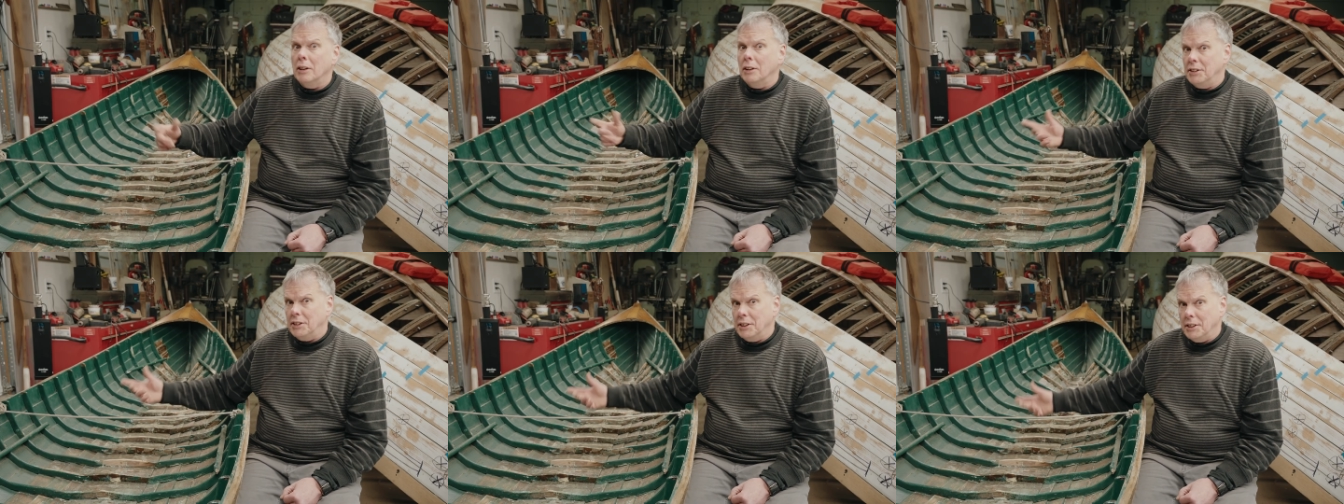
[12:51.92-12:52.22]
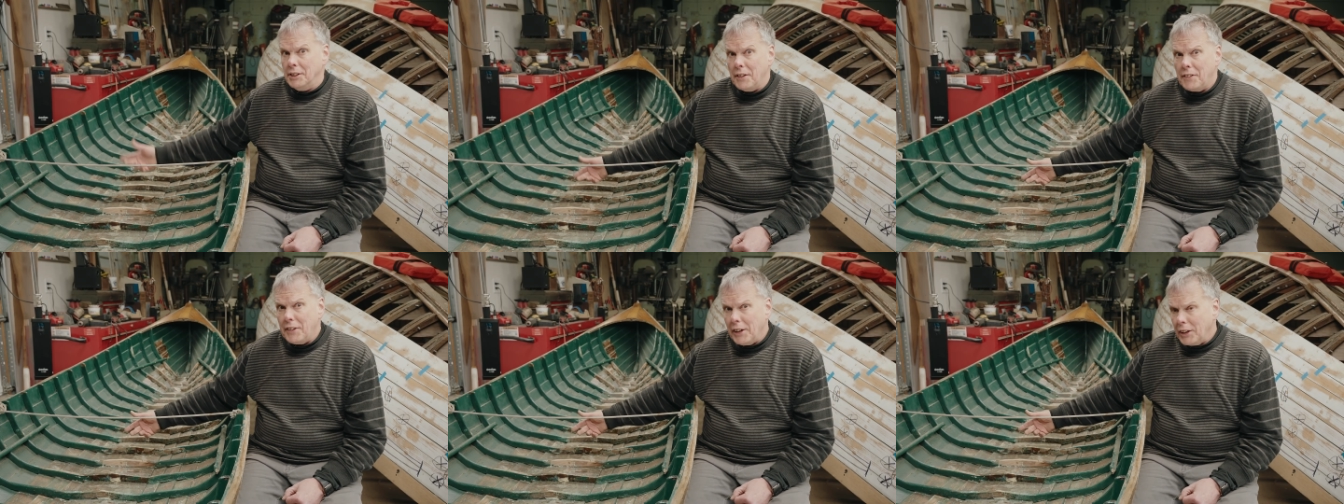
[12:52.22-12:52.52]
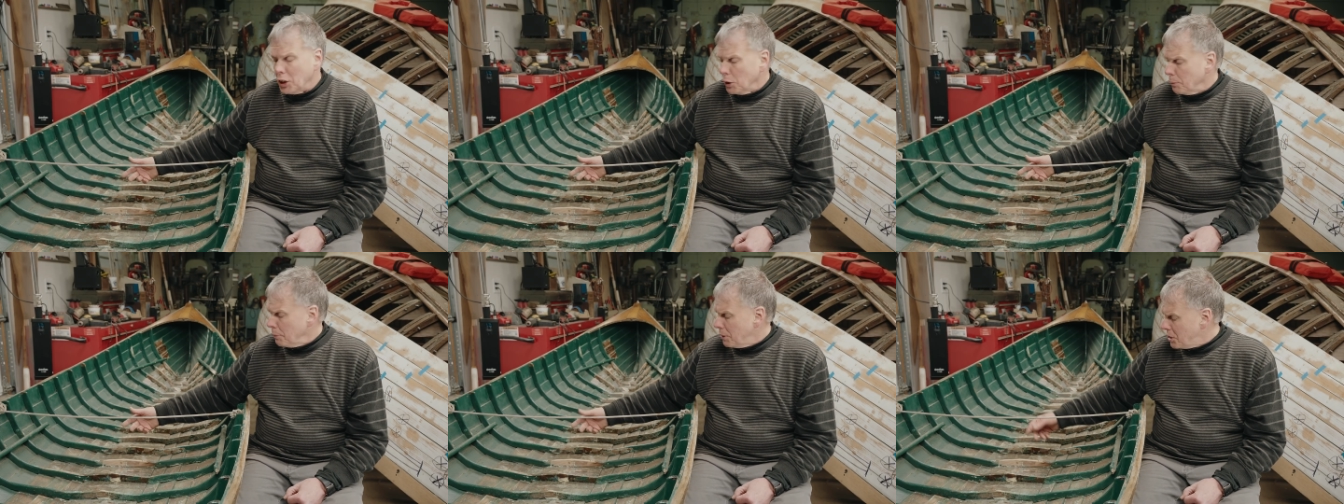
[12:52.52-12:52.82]
into the
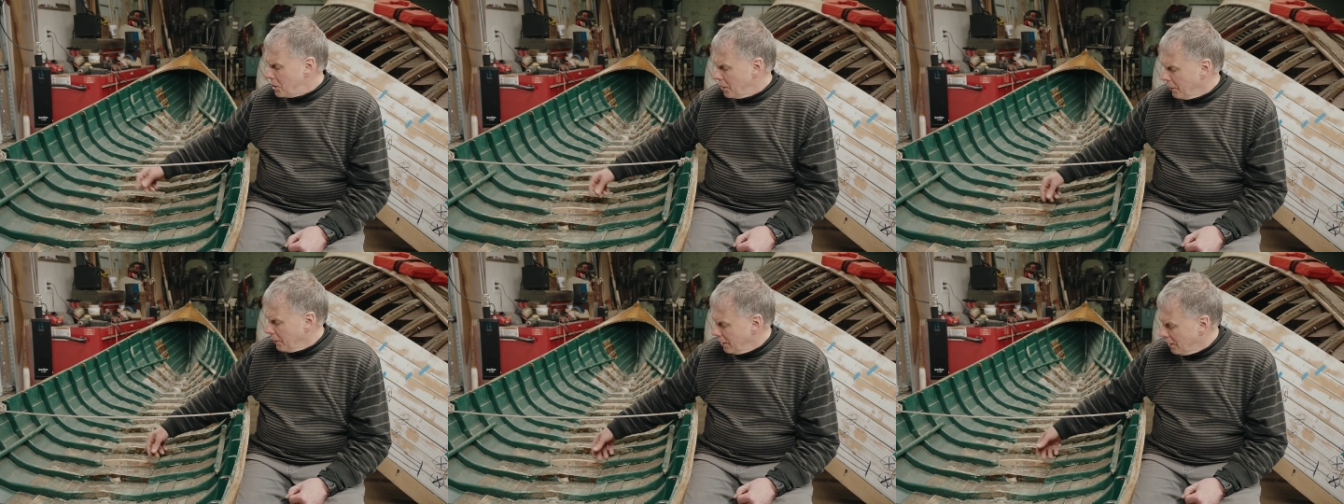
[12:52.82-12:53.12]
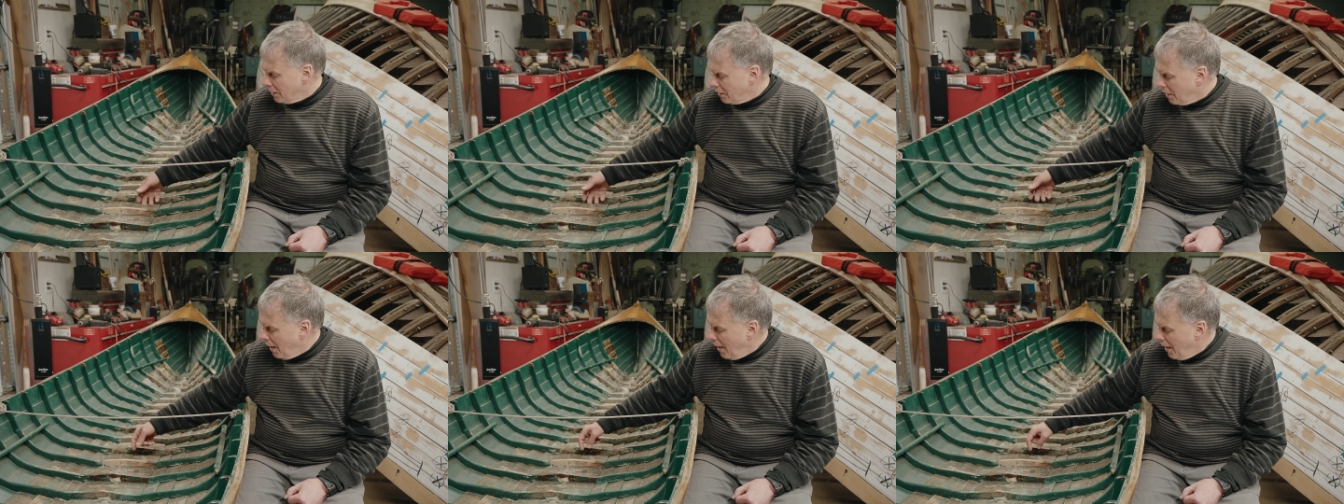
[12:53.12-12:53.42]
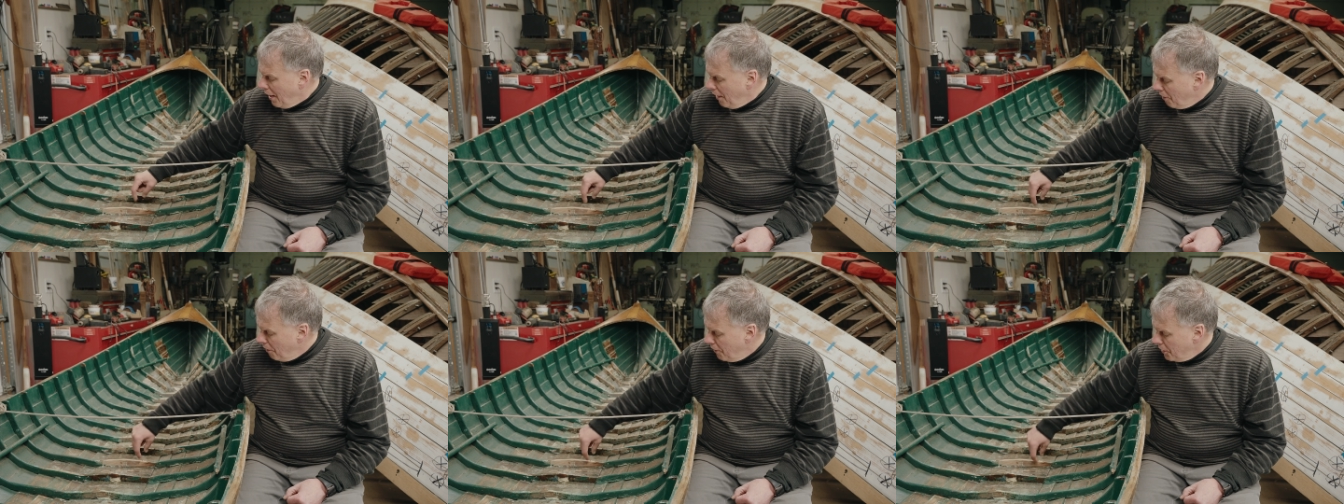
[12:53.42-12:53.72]
thicker material.
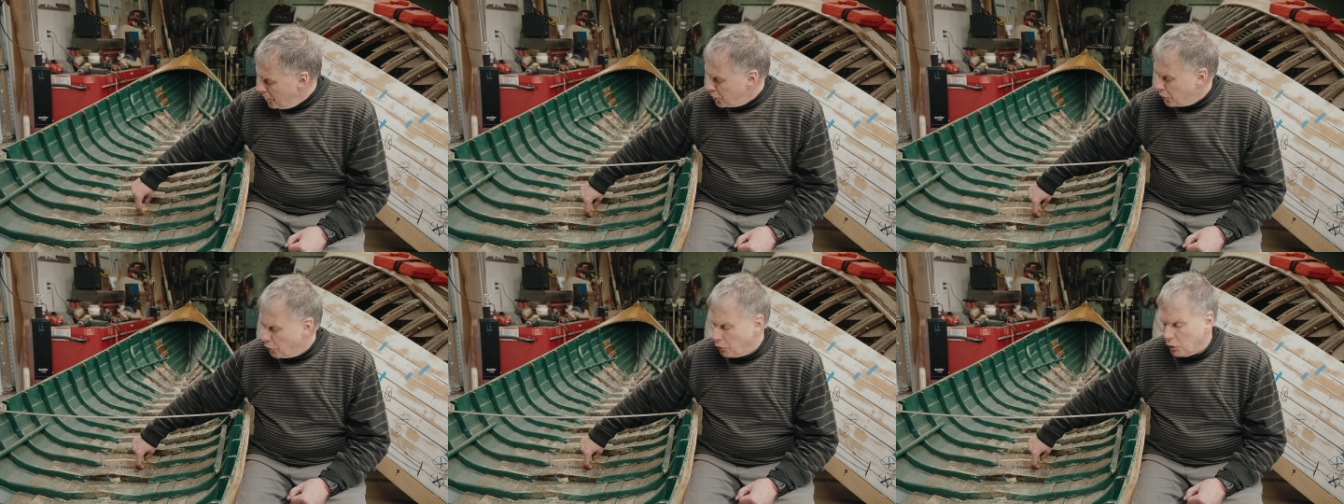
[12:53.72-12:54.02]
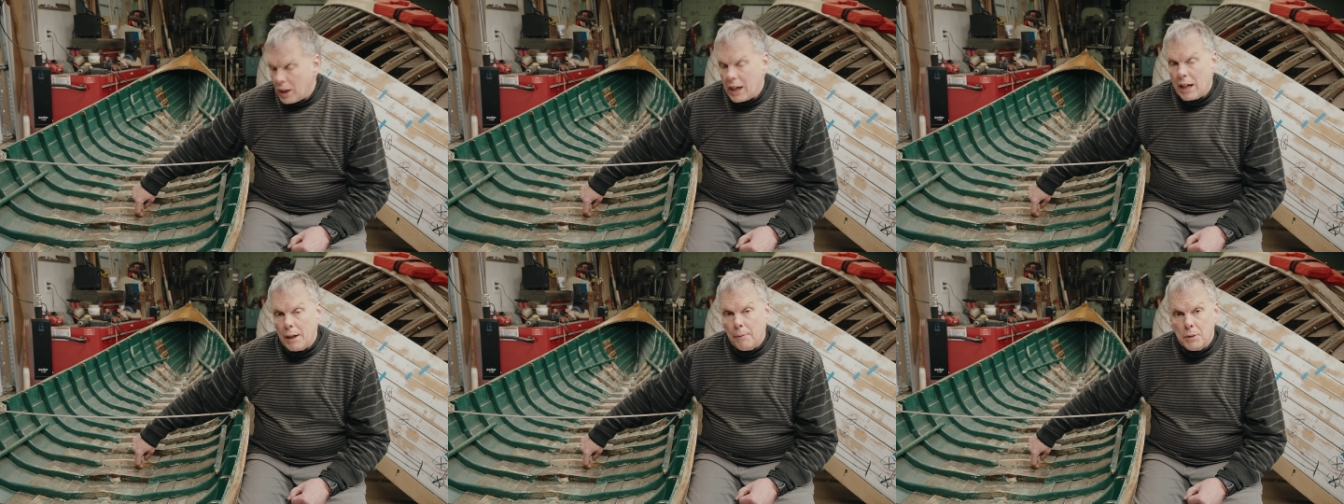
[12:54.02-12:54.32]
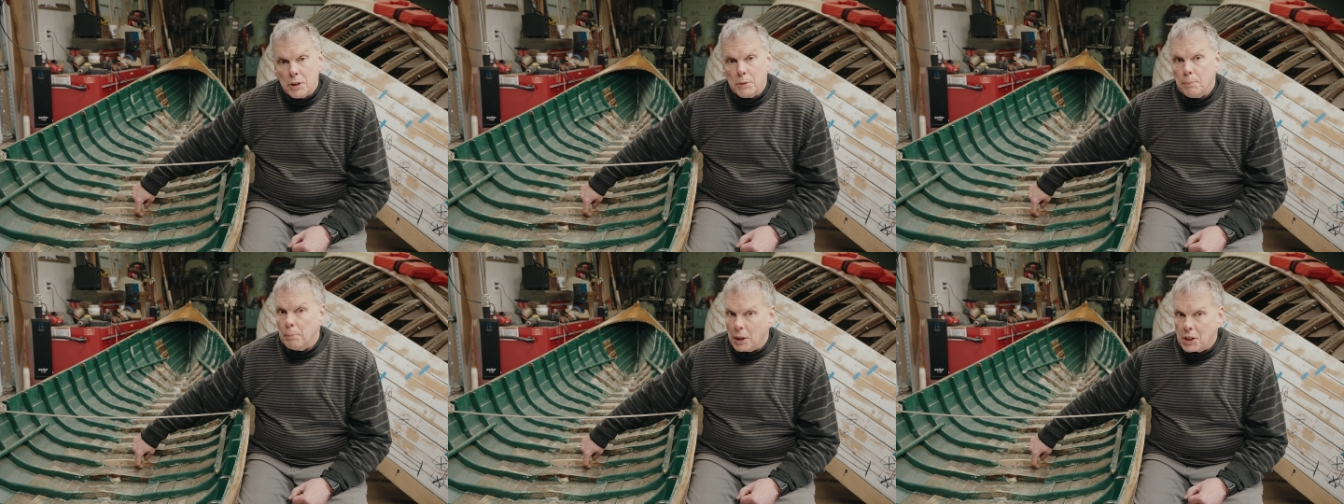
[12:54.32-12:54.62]
This frame
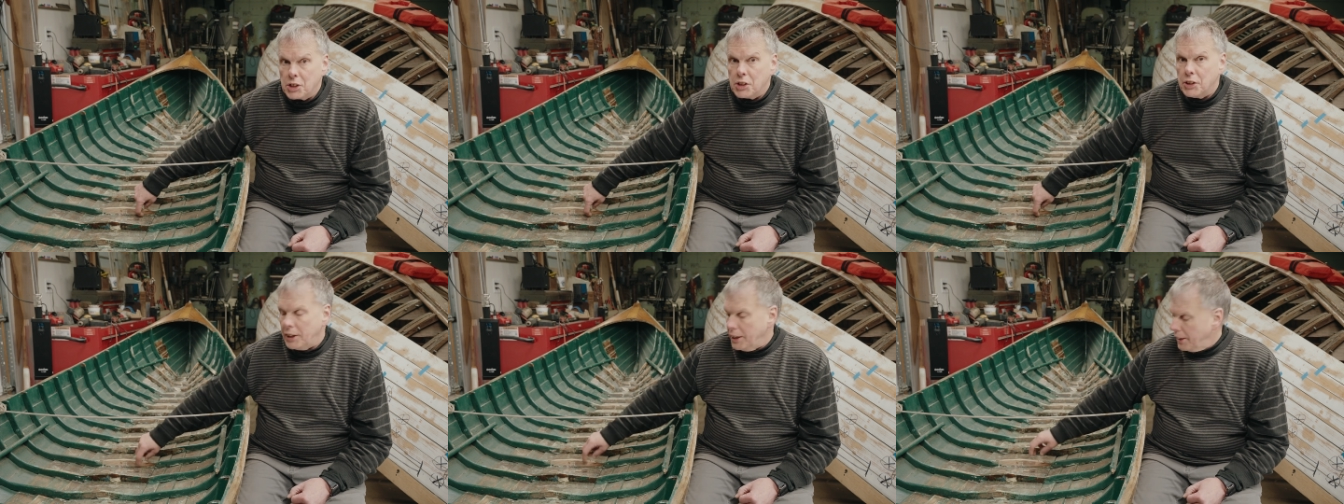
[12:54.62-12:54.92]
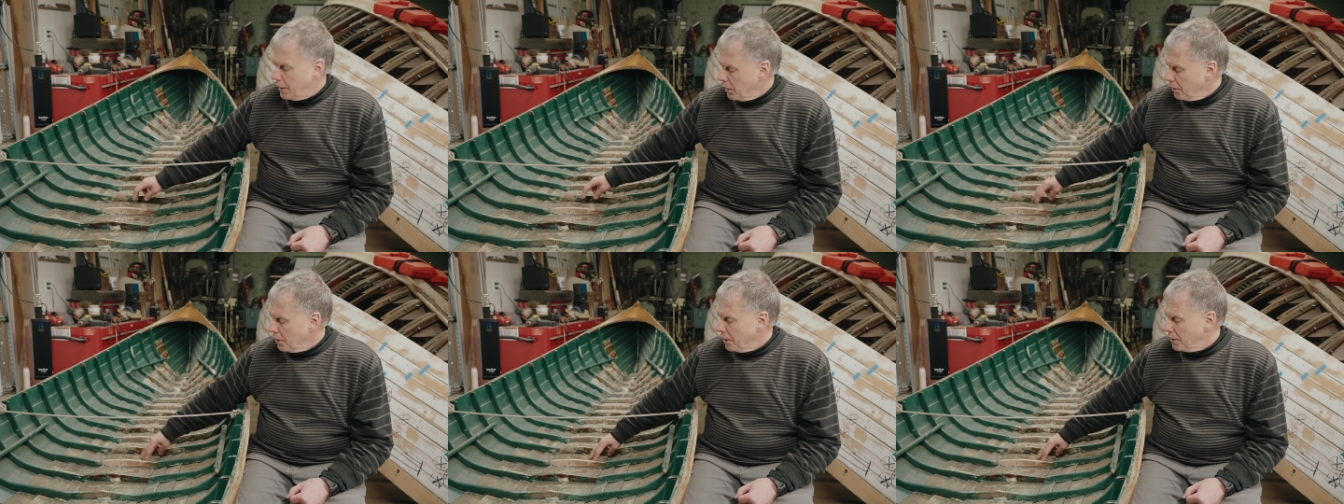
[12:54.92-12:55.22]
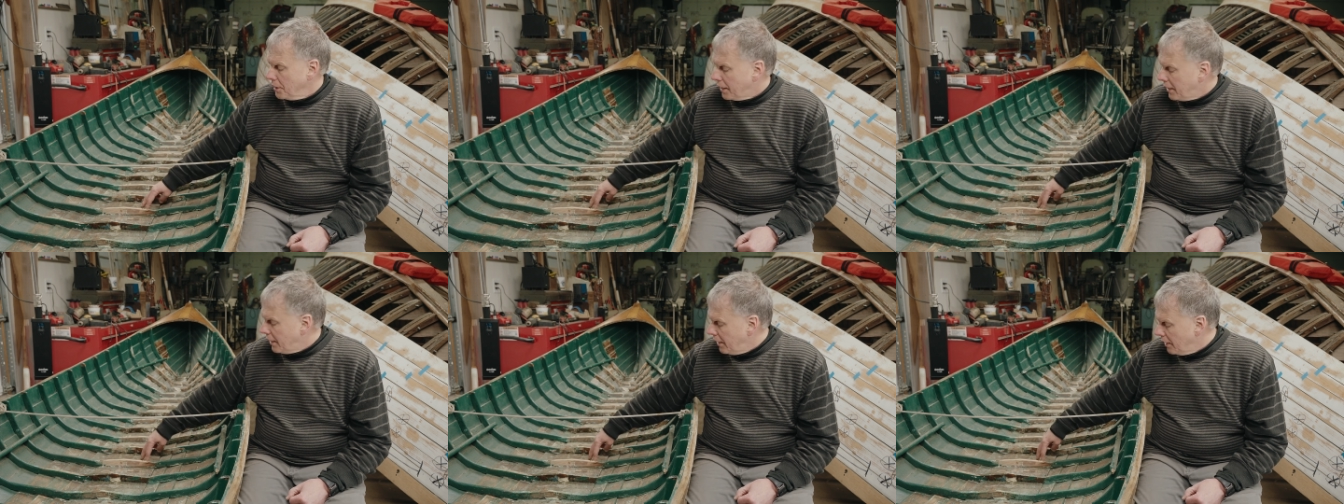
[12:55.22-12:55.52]
is much thicker than
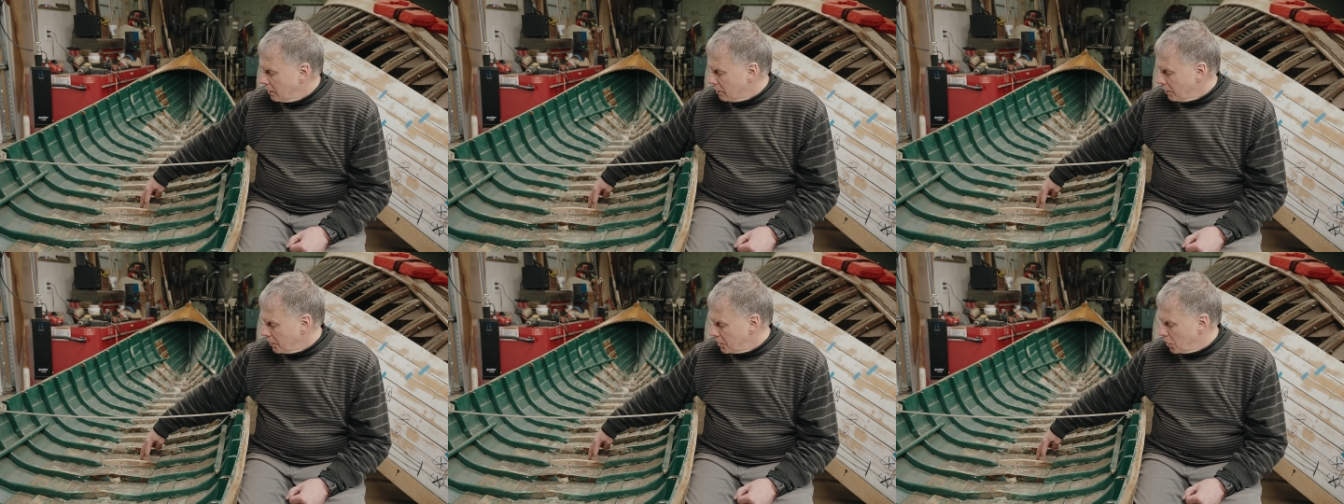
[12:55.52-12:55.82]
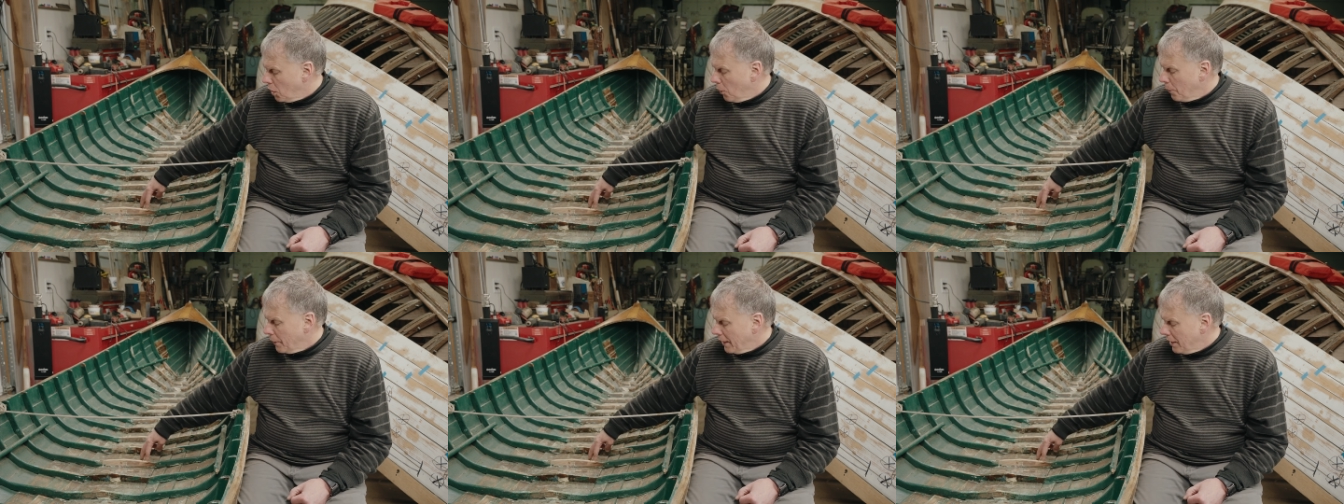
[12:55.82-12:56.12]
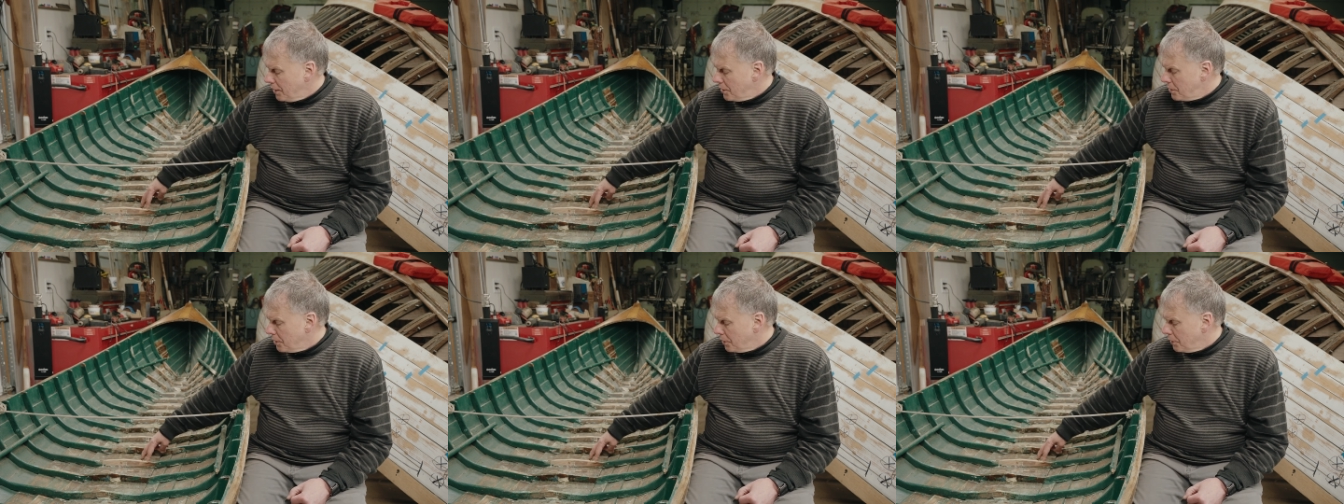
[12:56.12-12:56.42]
the keel it's going
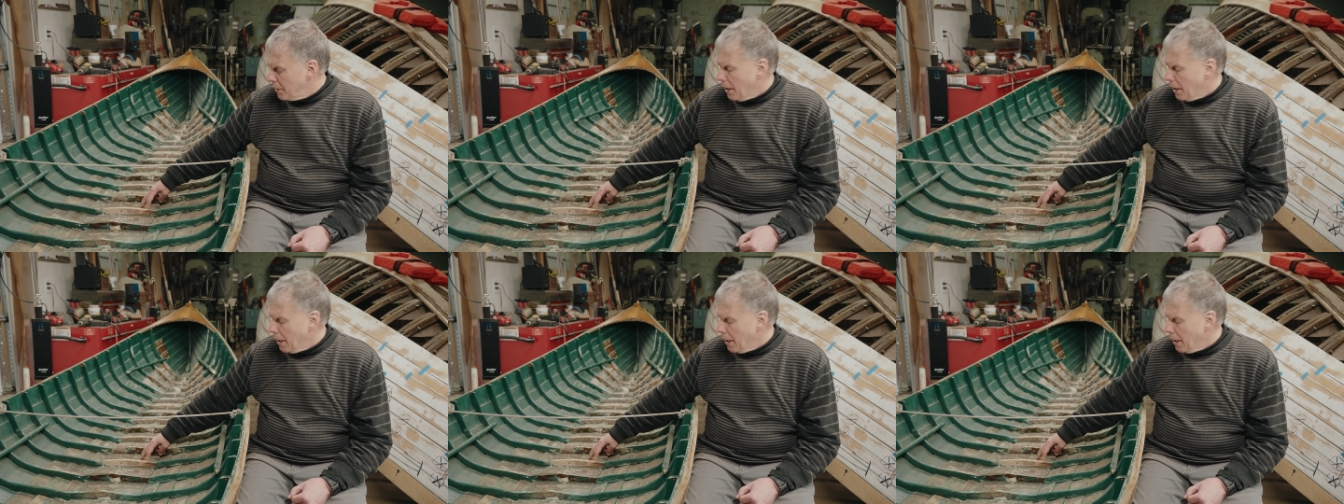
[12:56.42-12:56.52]
into.